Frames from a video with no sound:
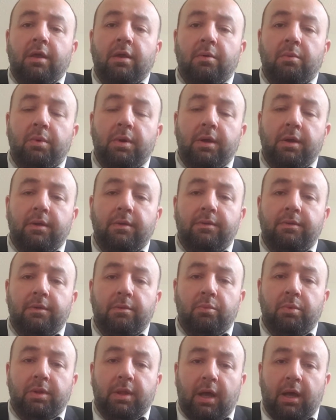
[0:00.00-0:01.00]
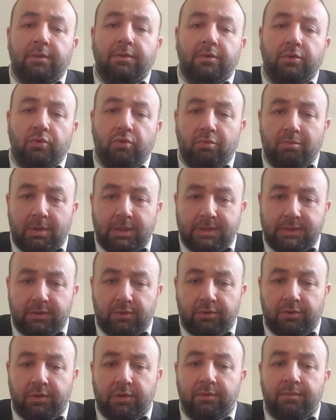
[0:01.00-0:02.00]
with other 2
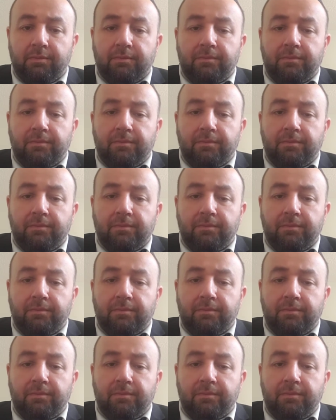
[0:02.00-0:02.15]
matzot.